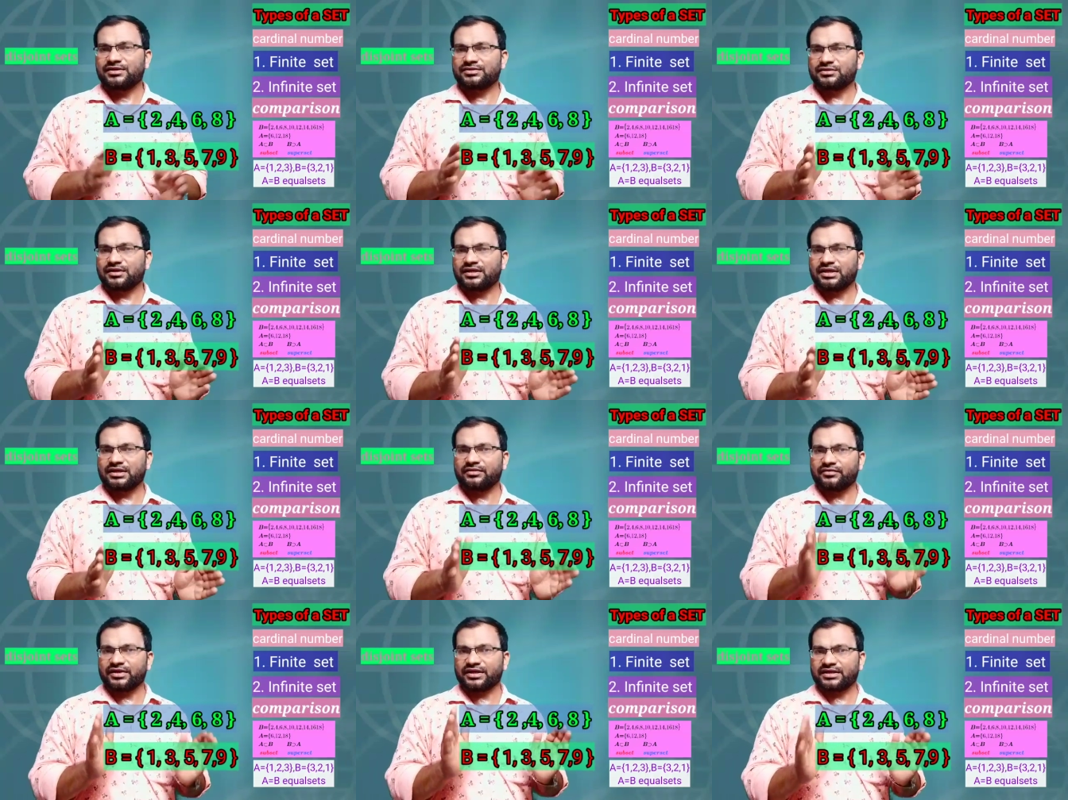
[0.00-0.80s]
So
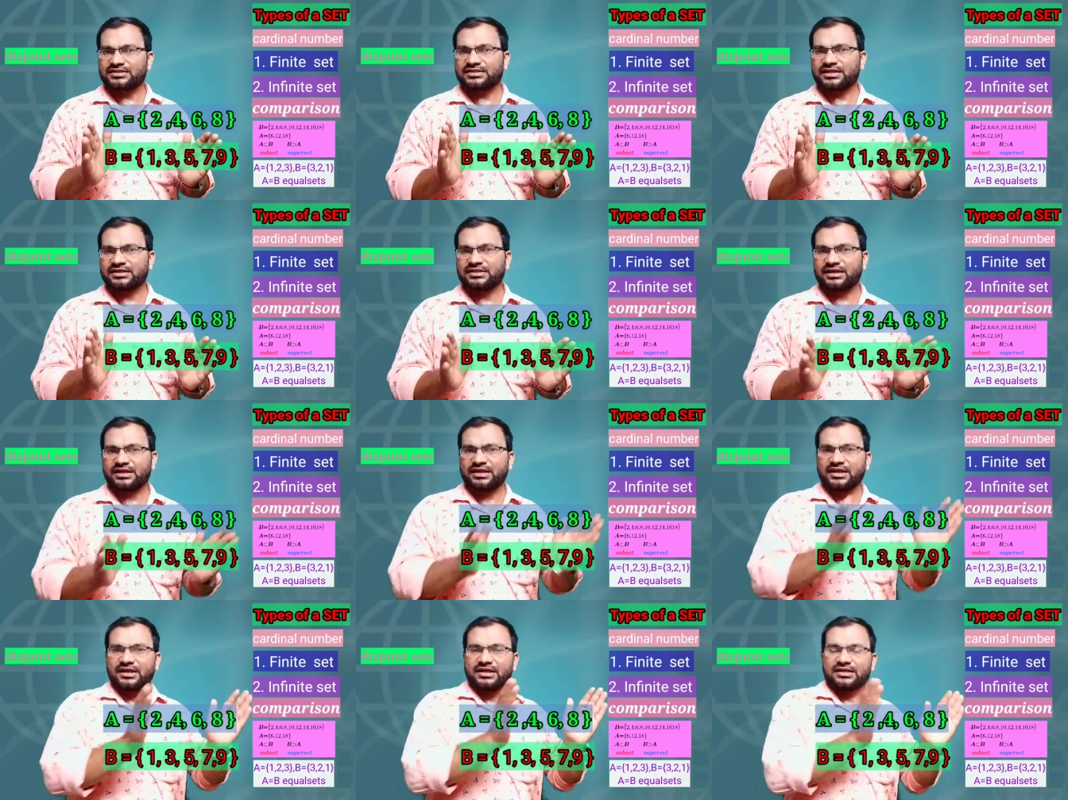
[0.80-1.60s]
here we can say
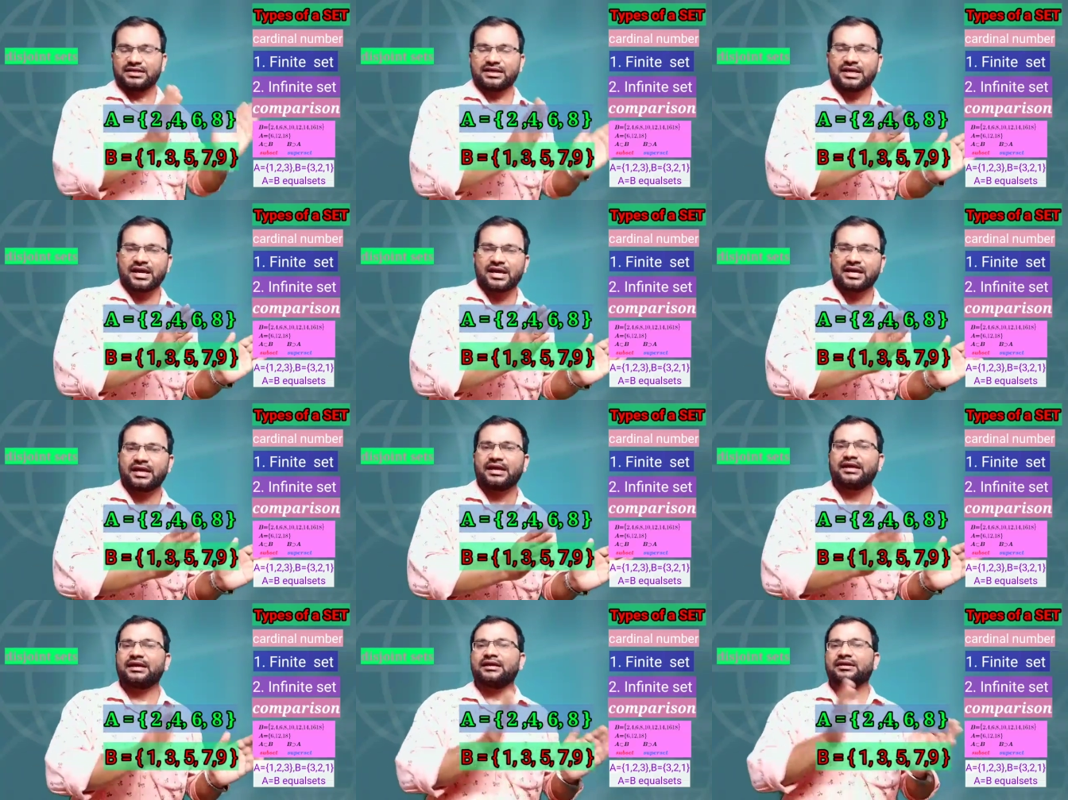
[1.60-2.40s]
that
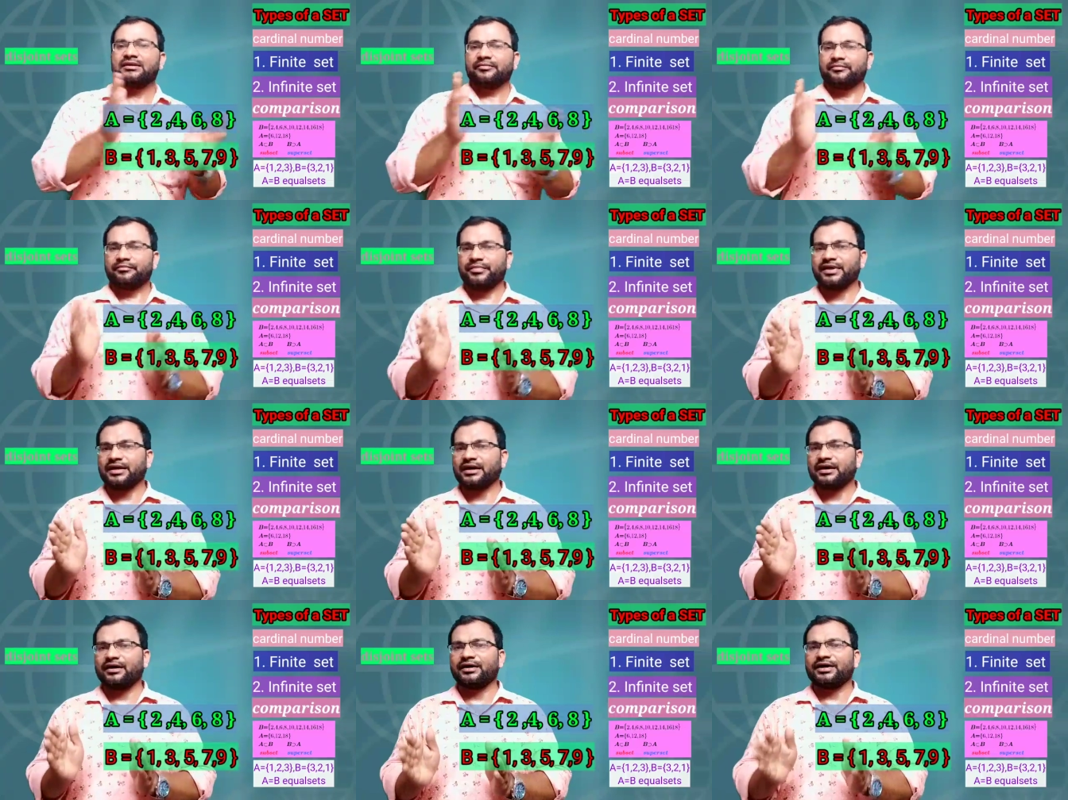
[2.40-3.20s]
A and
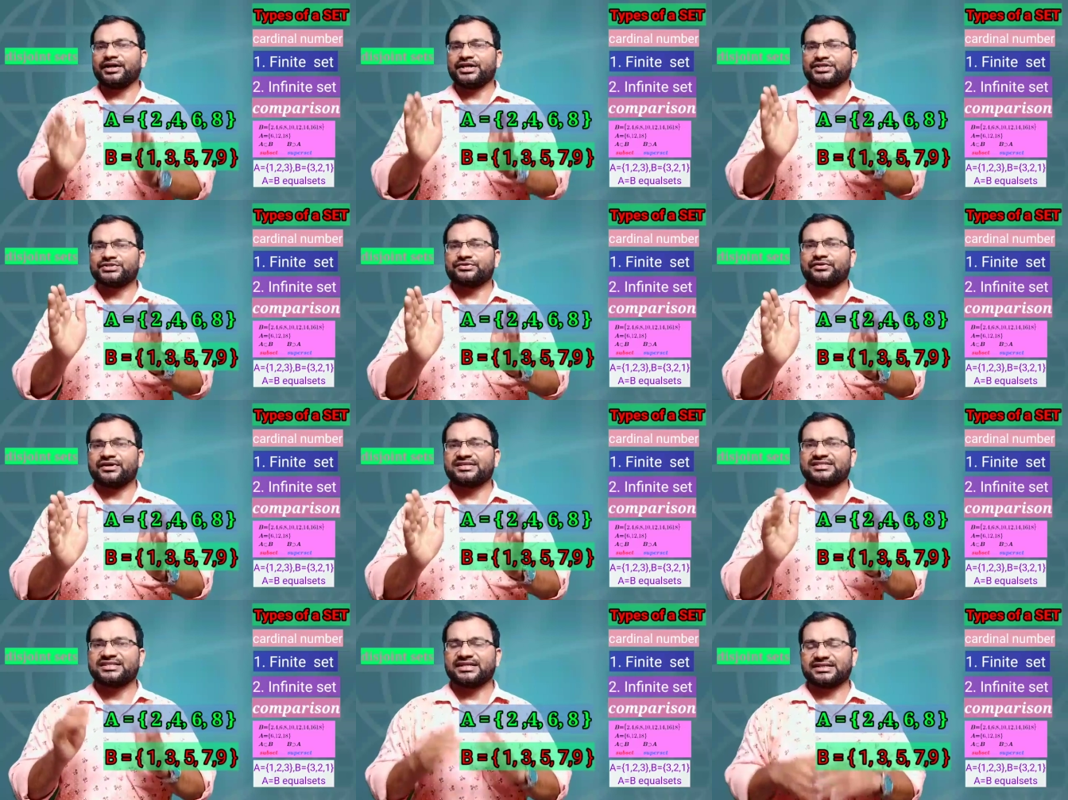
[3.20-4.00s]
B are
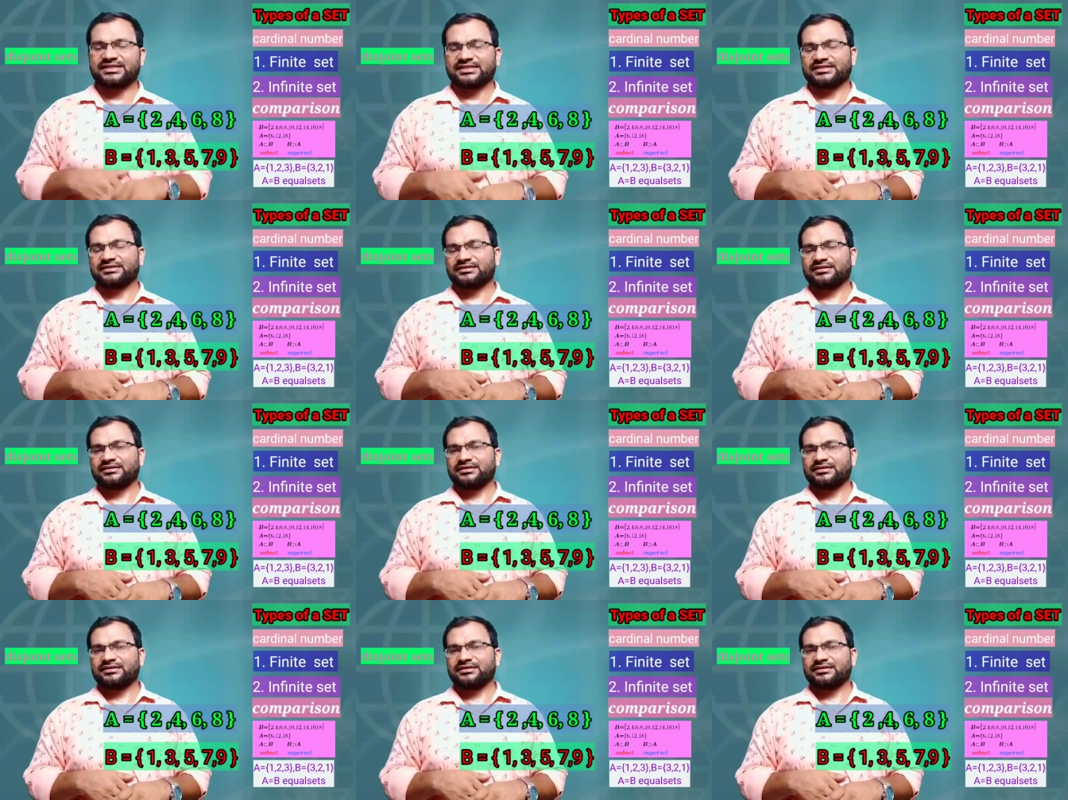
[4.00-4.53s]
disjoint sets.